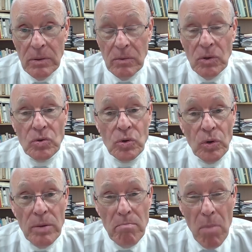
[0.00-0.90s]
The
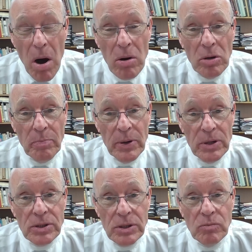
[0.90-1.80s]
truly moral
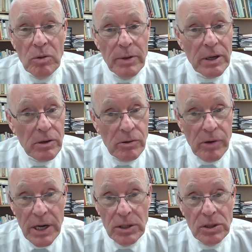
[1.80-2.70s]
person will be a
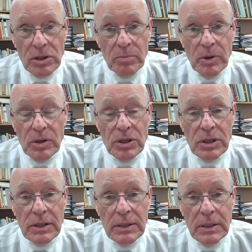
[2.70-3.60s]
gracious person,
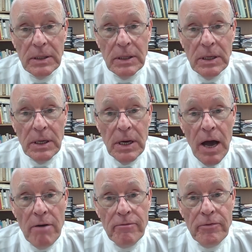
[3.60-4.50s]

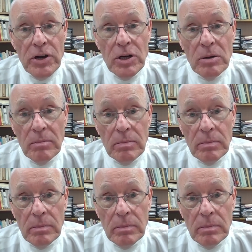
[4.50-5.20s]
a freedom-making